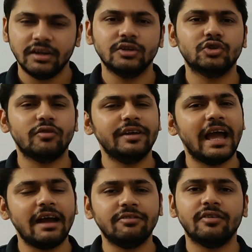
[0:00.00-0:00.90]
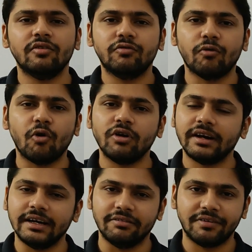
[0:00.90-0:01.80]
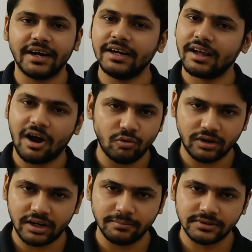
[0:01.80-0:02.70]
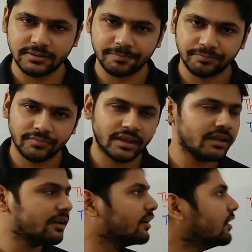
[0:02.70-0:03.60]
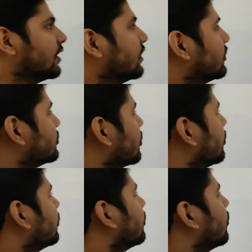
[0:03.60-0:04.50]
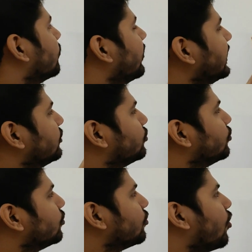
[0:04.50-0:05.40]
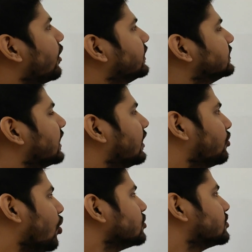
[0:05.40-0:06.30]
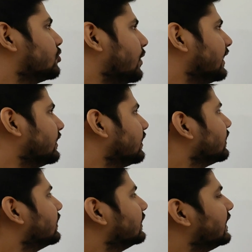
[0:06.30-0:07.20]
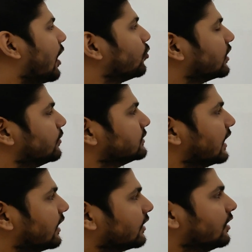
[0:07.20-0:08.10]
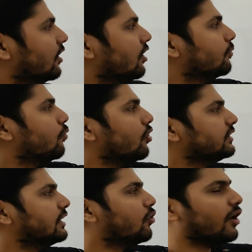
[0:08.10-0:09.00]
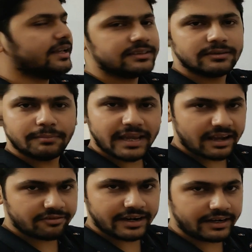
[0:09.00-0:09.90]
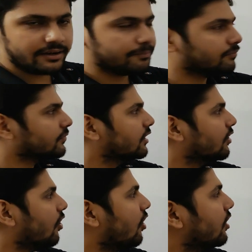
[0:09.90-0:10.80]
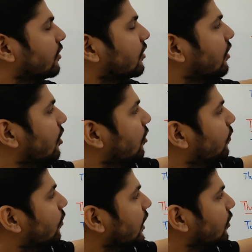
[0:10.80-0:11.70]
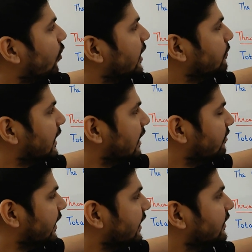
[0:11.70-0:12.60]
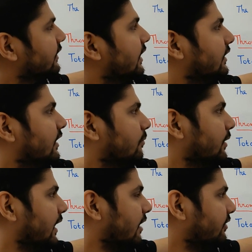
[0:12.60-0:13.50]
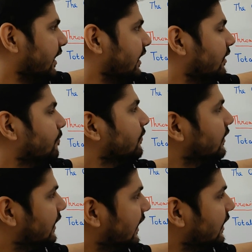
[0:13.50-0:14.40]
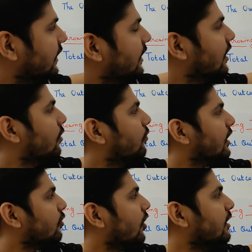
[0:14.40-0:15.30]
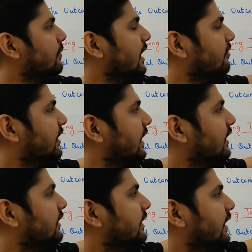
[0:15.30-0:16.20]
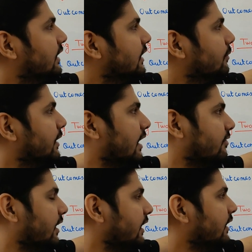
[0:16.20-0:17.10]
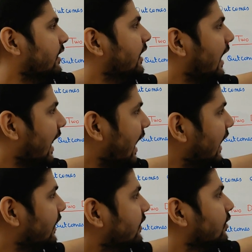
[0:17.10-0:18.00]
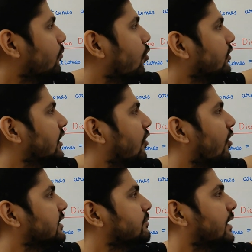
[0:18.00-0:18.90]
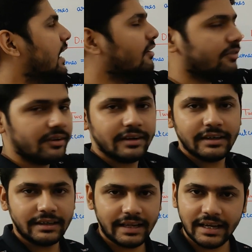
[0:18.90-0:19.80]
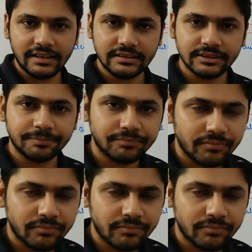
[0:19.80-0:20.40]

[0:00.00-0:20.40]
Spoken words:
So we have 4 different outcomes. So when 2 coins are tossed together, the outcomes are both the coins may have head, or one coin may have head, the other may have tail. Then one coin may have tail, the other may have head, and both the coins may have tails.